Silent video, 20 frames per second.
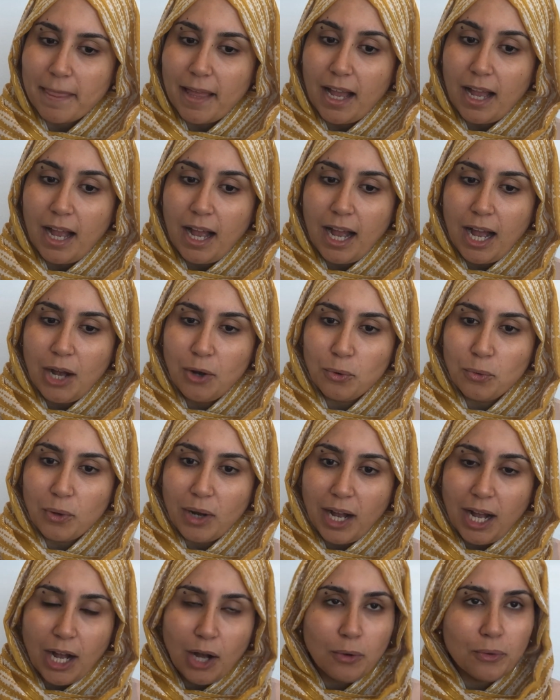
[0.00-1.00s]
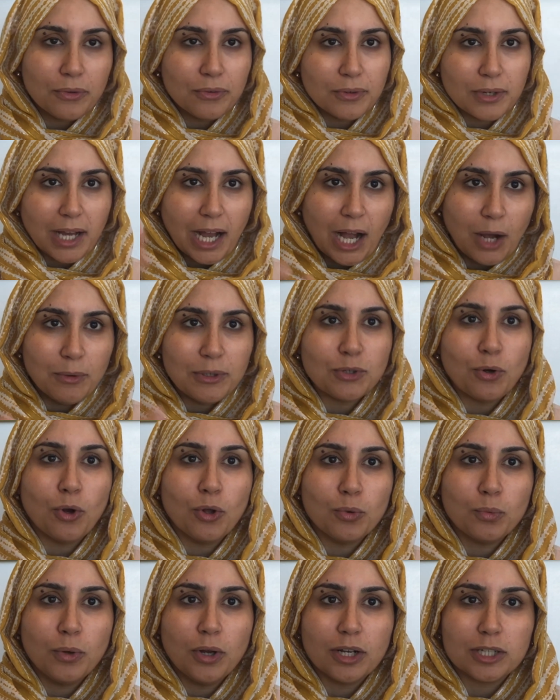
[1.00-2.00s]
how it
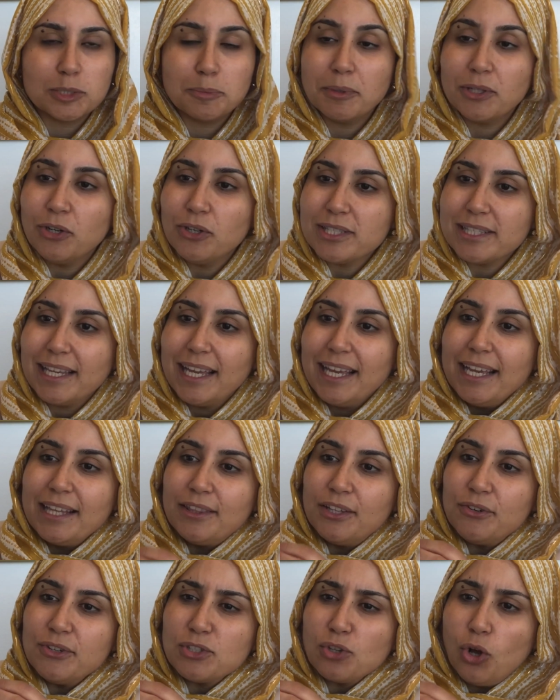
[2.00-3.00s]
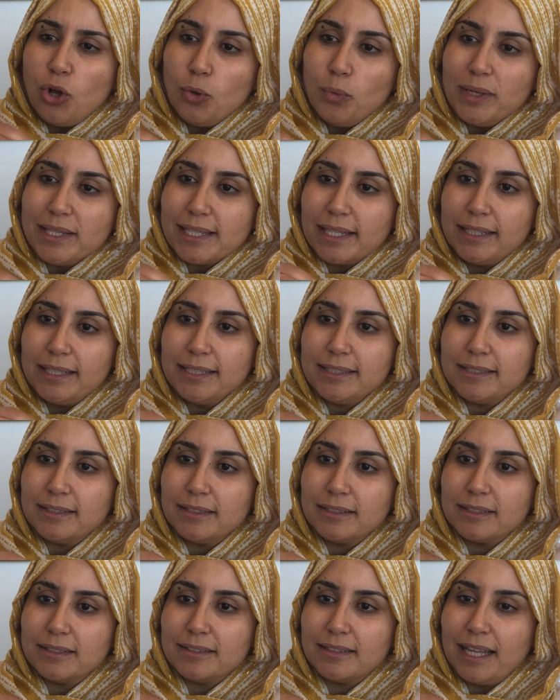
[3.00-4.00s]
all works. Because there is always a
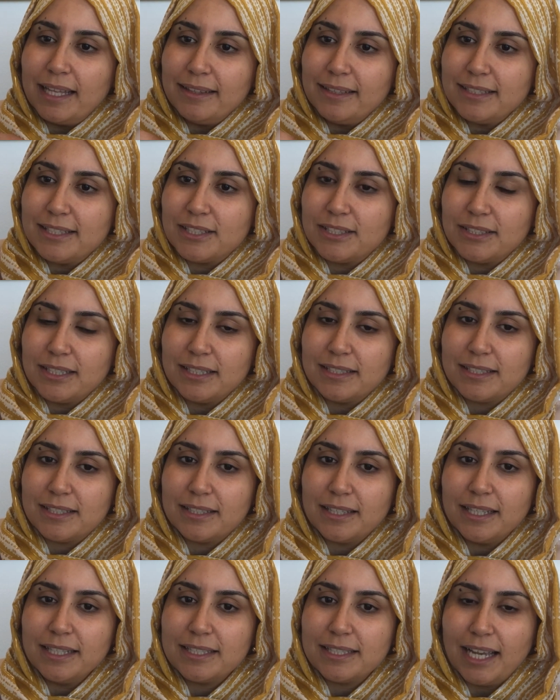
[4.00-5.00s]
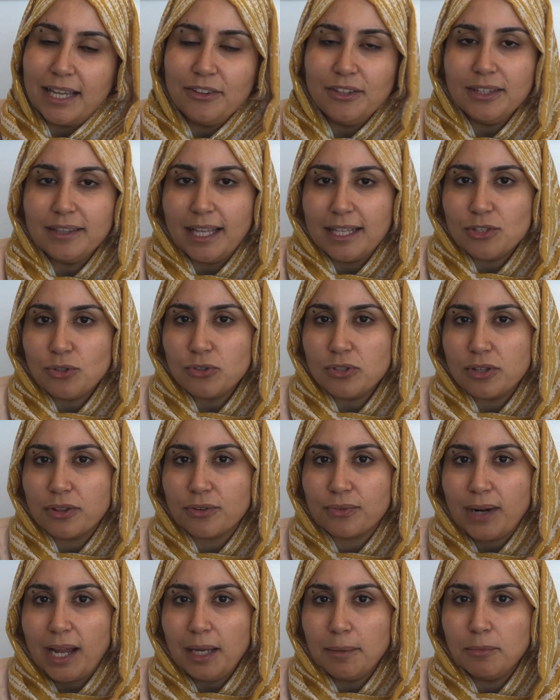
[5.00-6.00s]
little, and it's I think that's also the
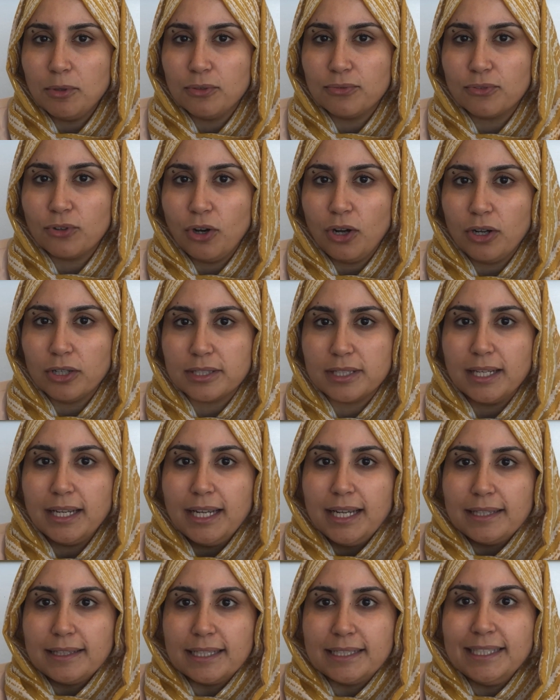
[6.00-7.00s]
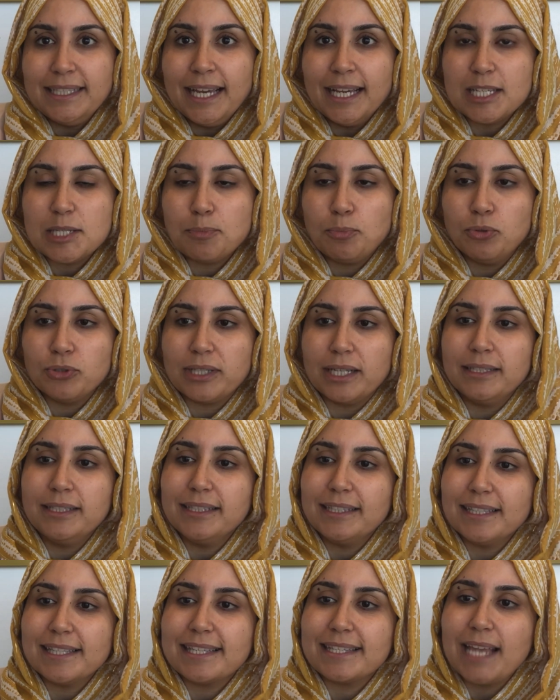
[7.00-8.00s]
rahmah of God, that He has put a
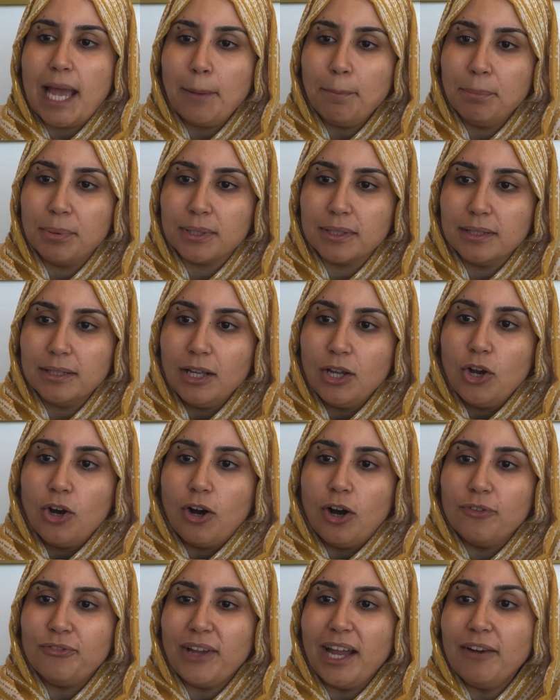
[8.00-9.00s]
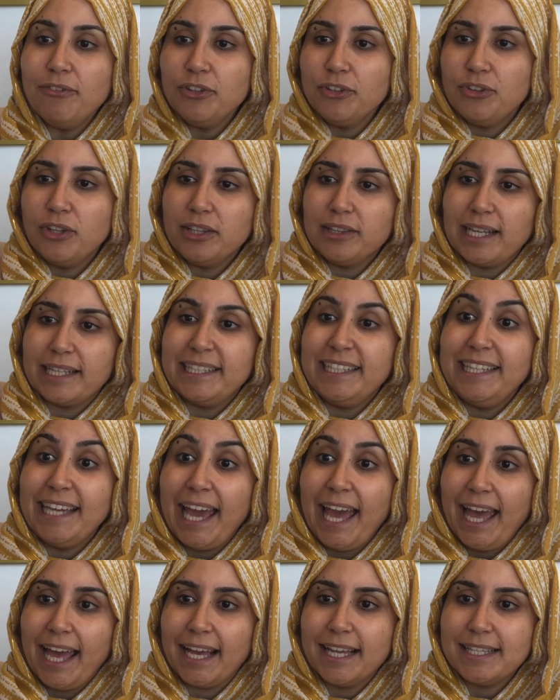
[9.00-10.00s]
little sample of everything that He
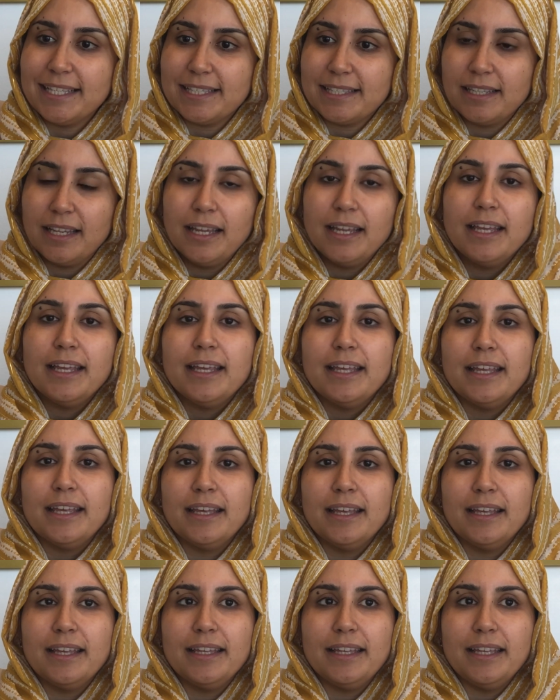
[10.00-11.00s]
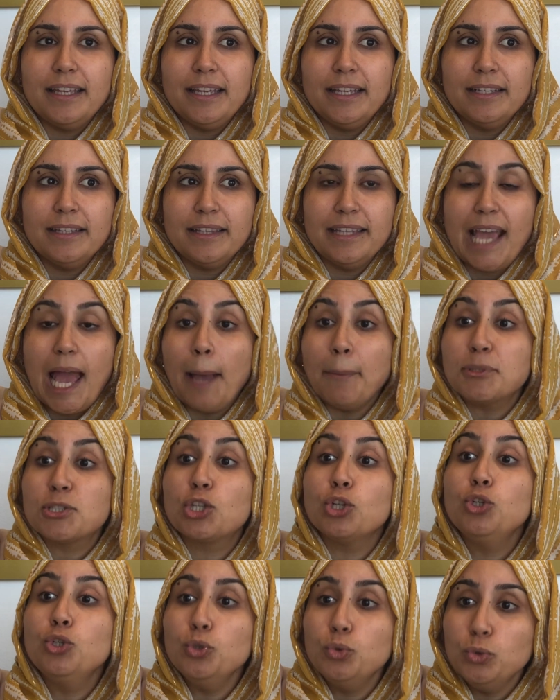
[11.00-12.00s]
has in the
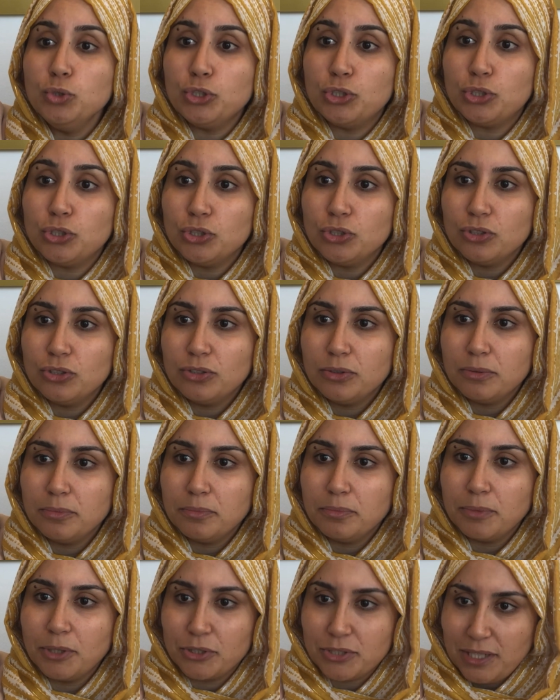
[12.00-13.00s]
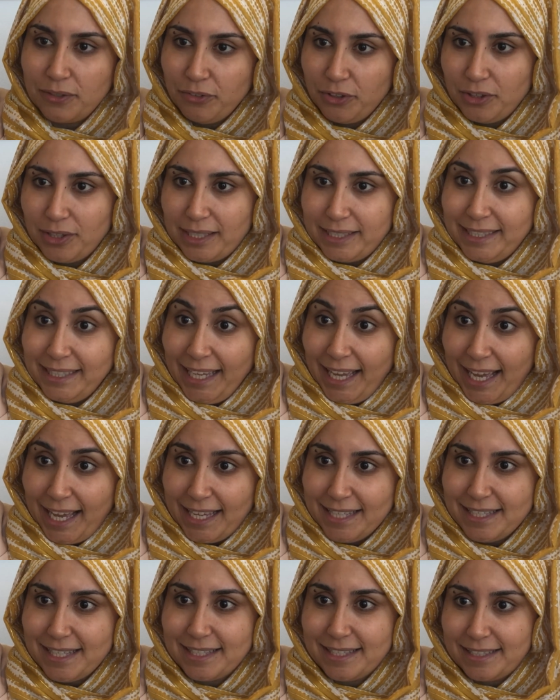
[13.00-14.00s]
absolute, because everything that He
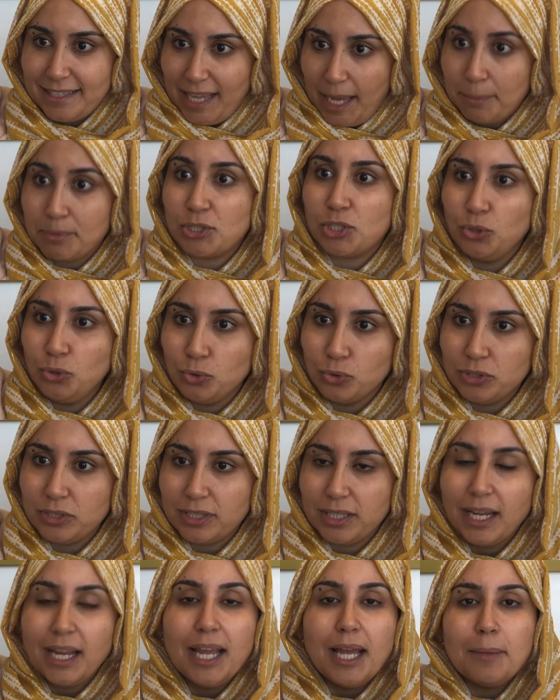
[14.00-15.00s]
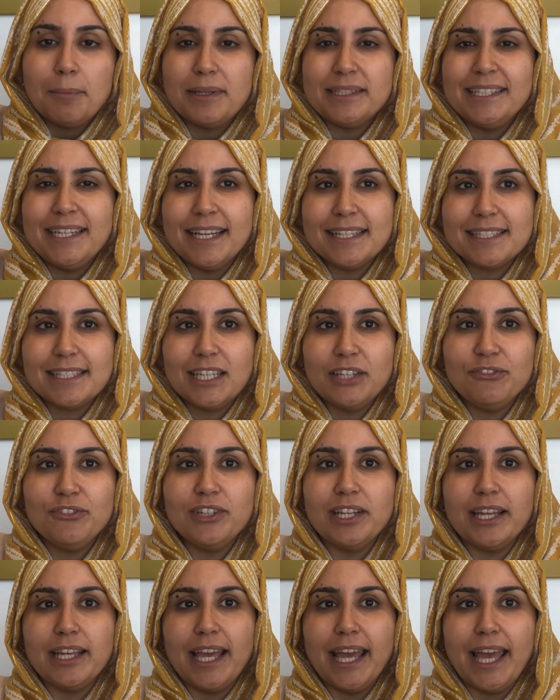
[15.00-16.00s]
has is the absolute, but He has given,